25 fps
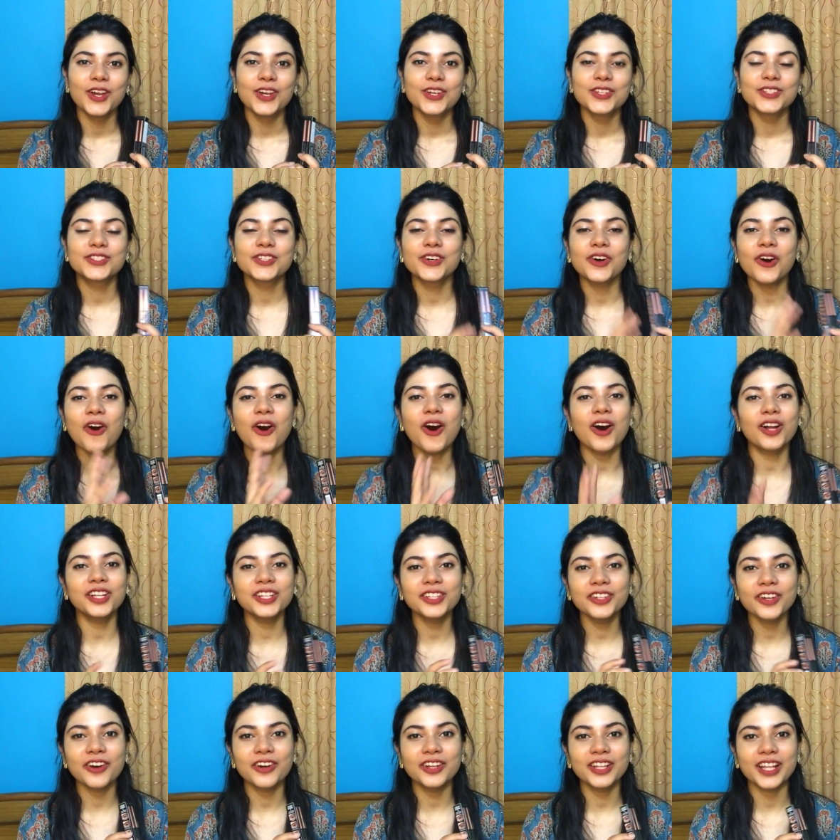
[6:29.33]
so all
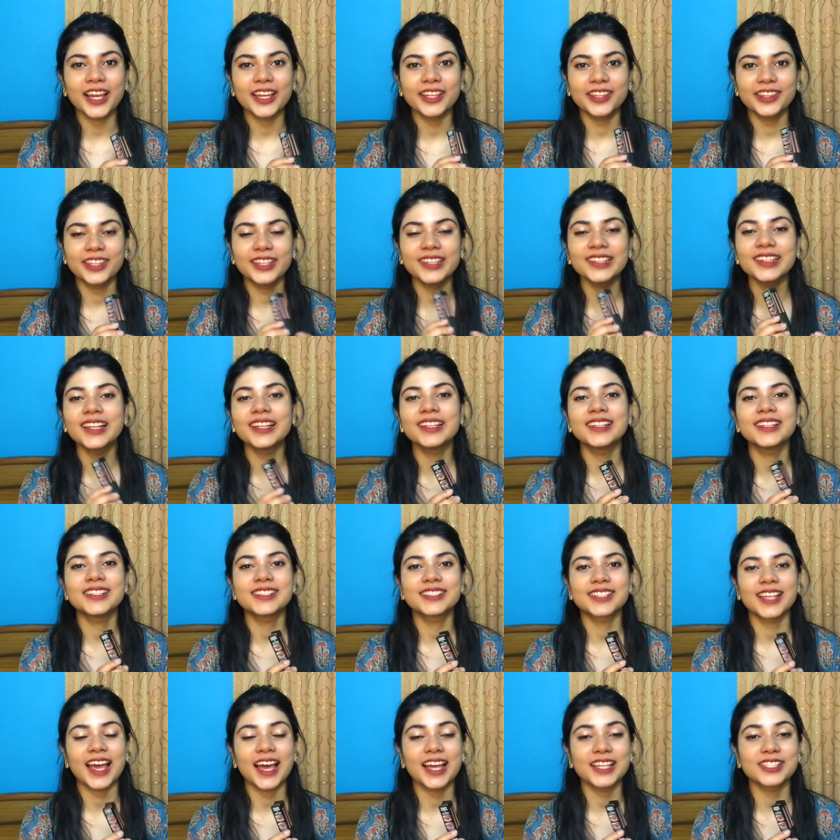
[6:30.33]
in all I think that
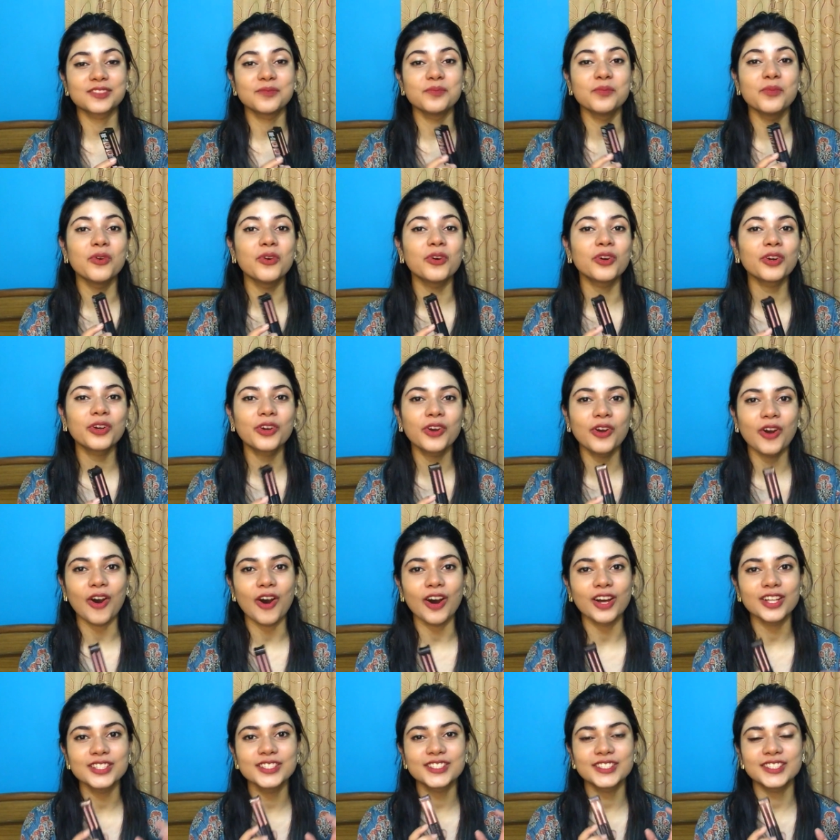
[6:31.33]
this has more
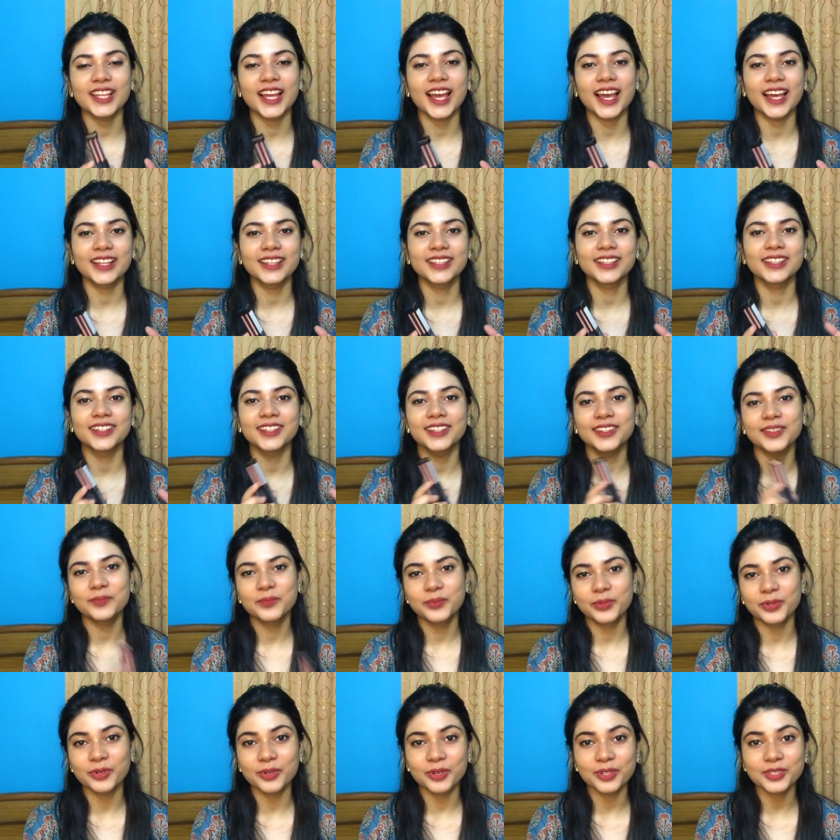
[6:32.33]
cons than
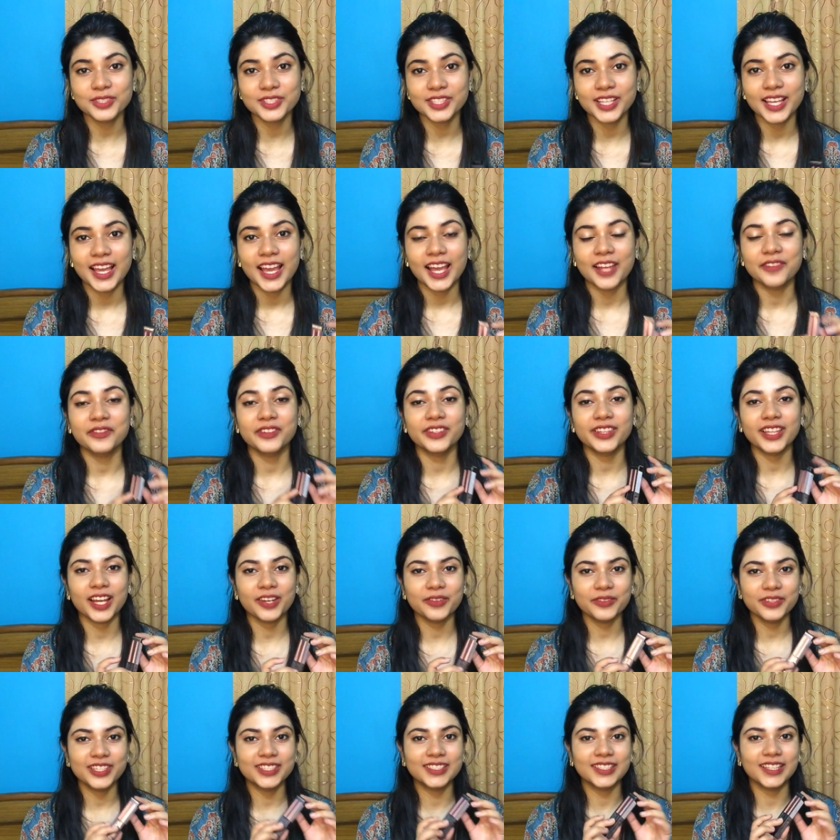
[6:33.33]
pros and for
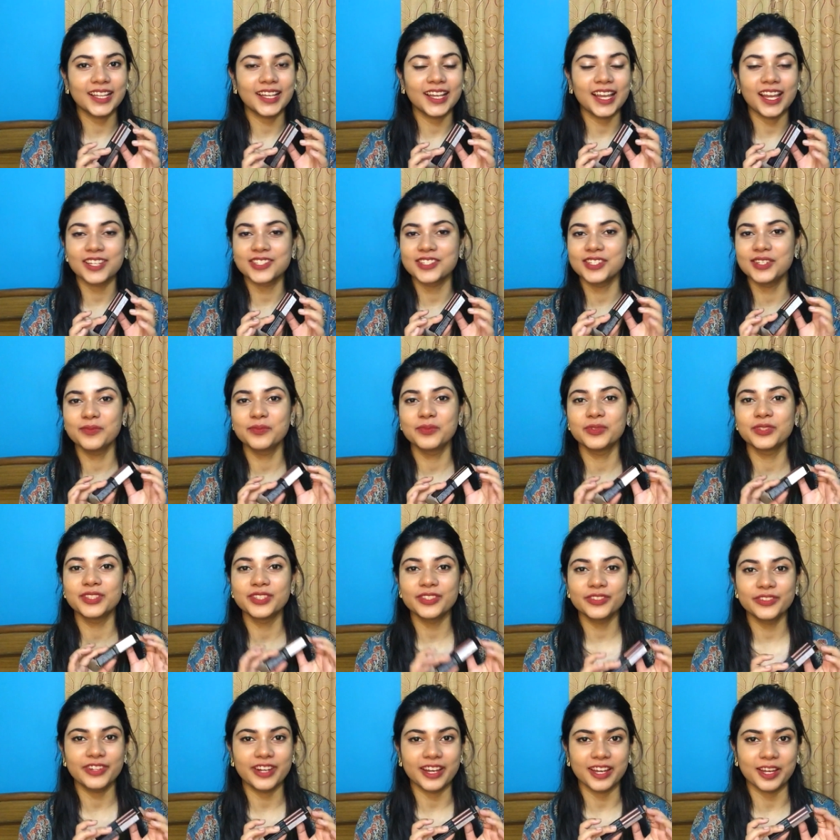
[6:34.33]
that reason I actually
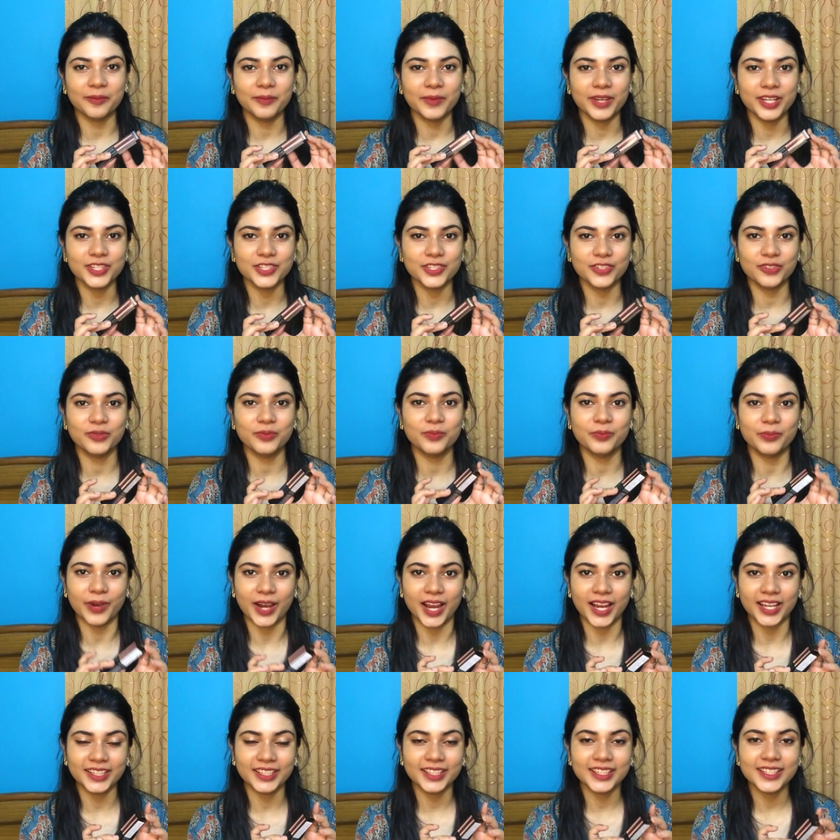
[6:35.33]
wouldn't recommend you to
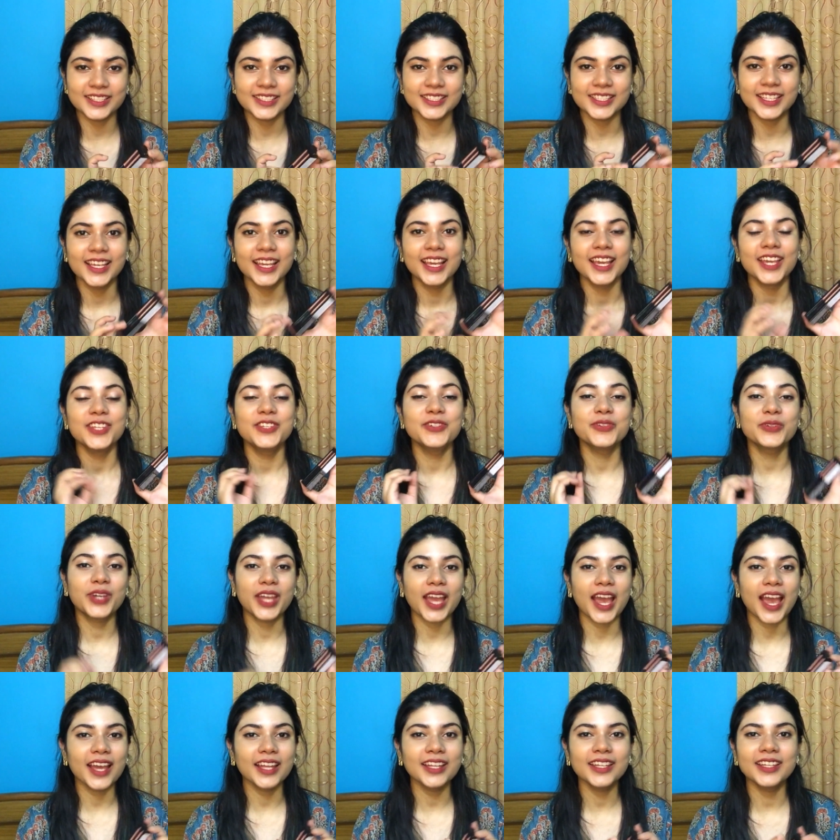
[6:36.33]
buy this. You
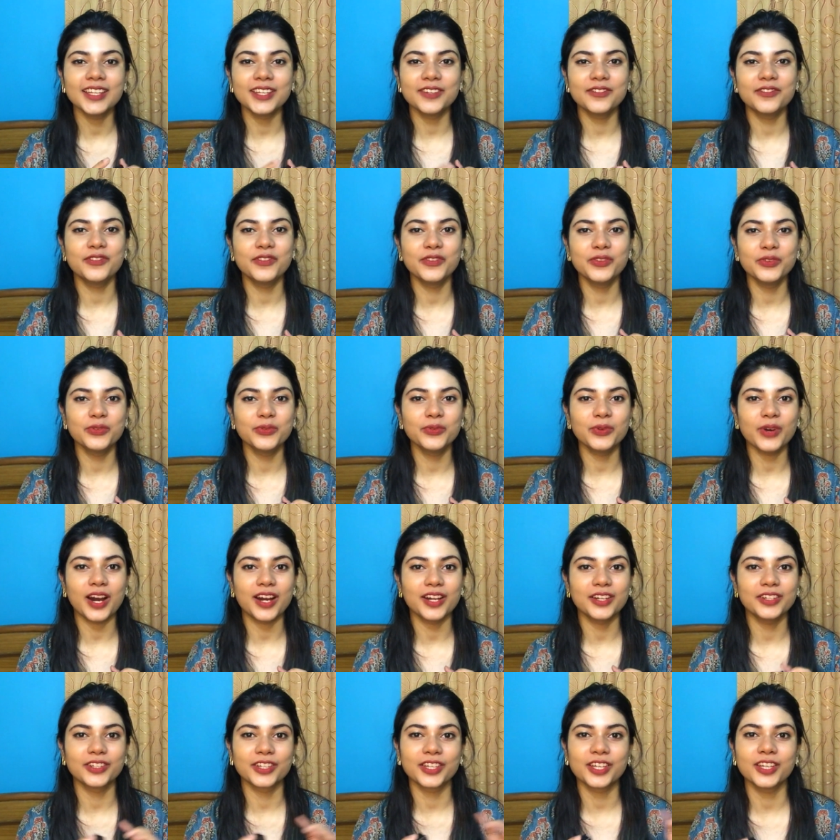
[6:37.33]
can if you
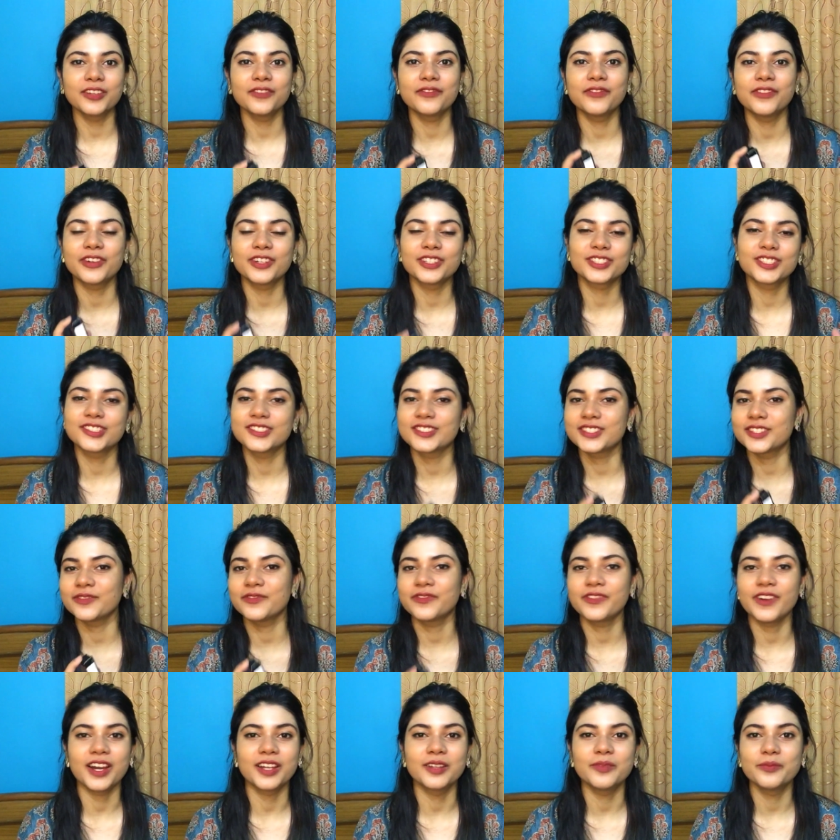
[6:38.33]
are looking for just a
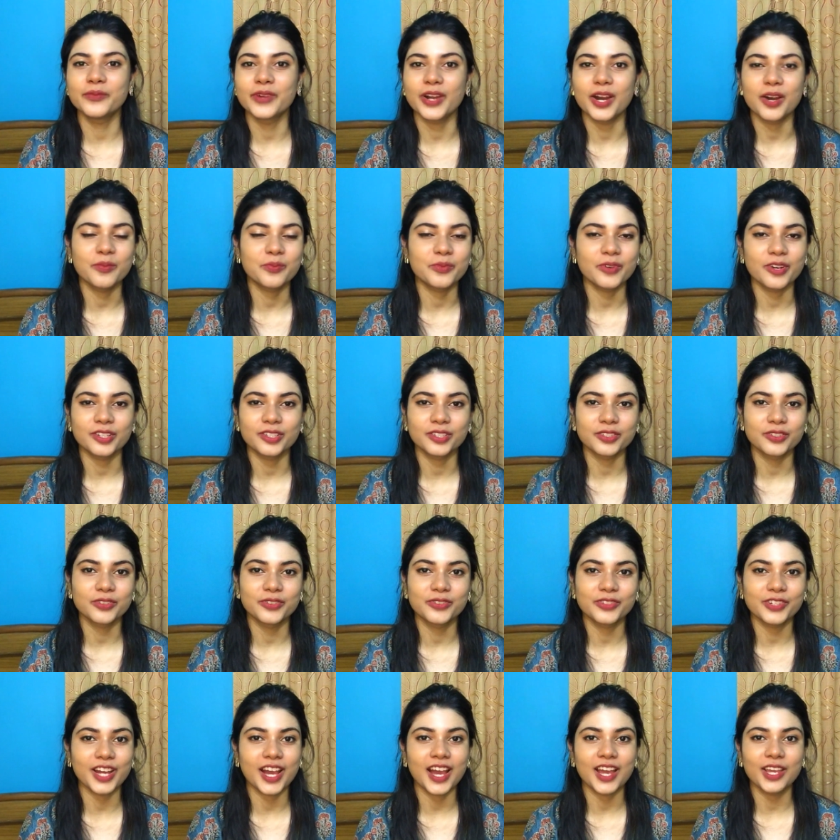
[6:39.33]
fun brow product to
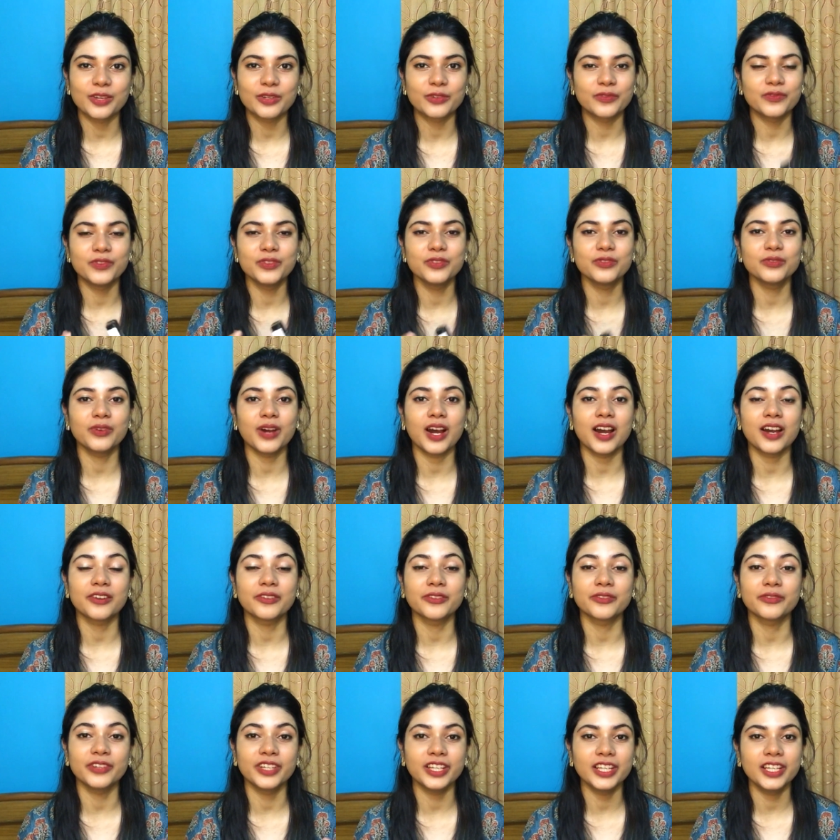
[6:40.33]
try or if you
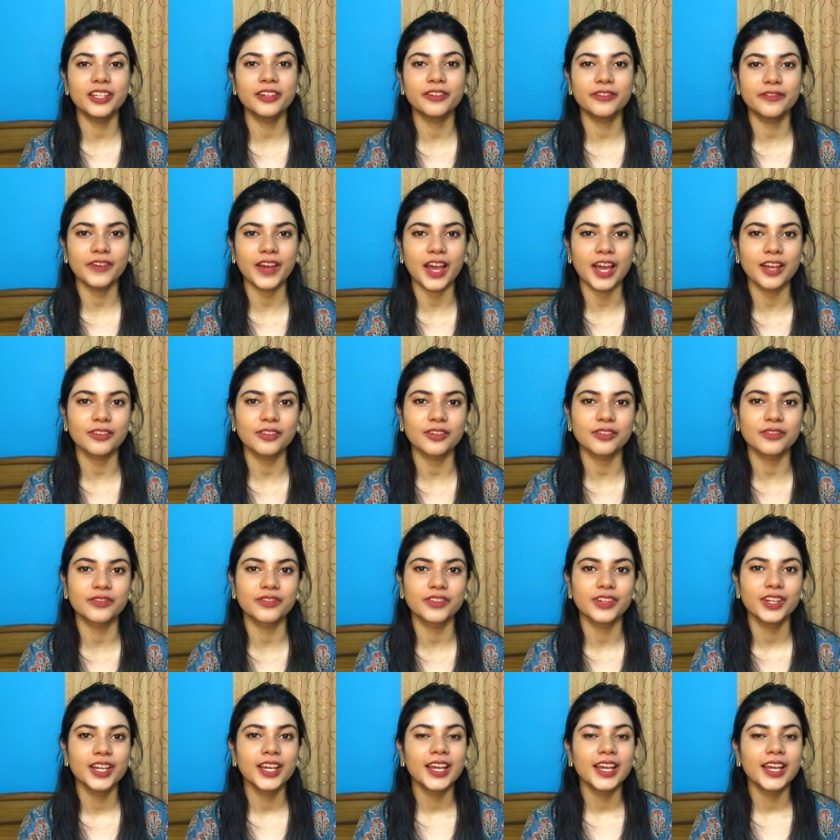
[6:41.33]
are really a fan of